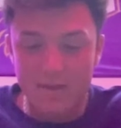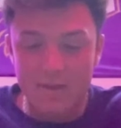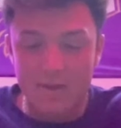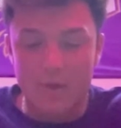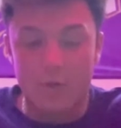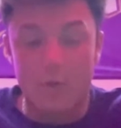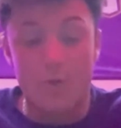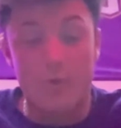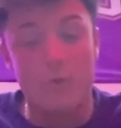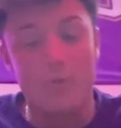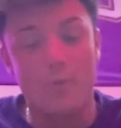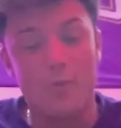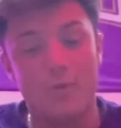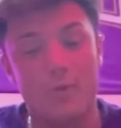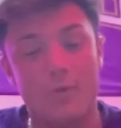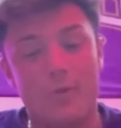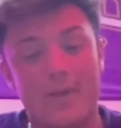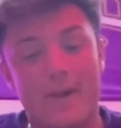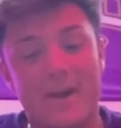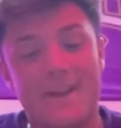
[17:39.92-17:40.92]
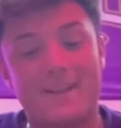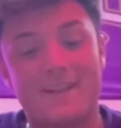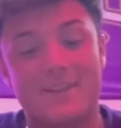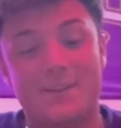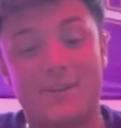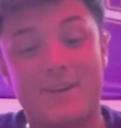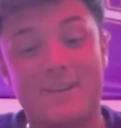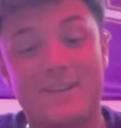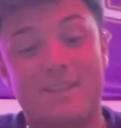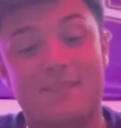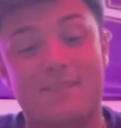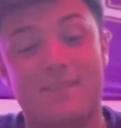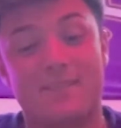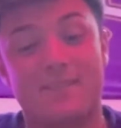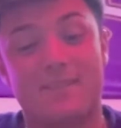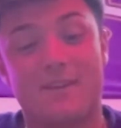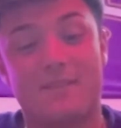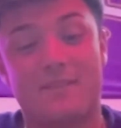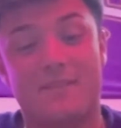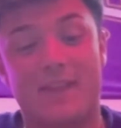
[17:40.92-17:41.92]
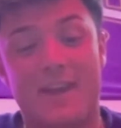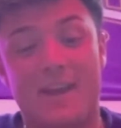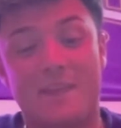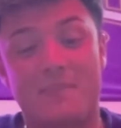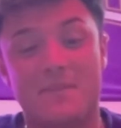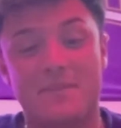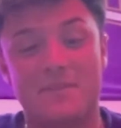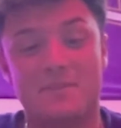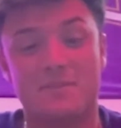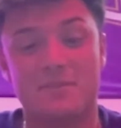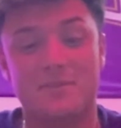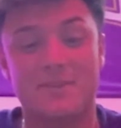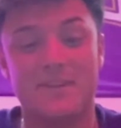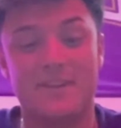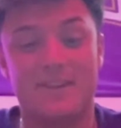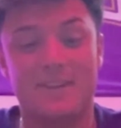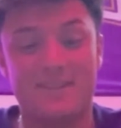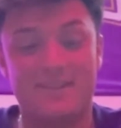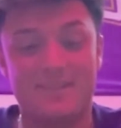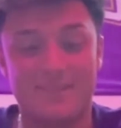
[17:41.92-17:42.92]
Ooh, you guys have a tough game this week.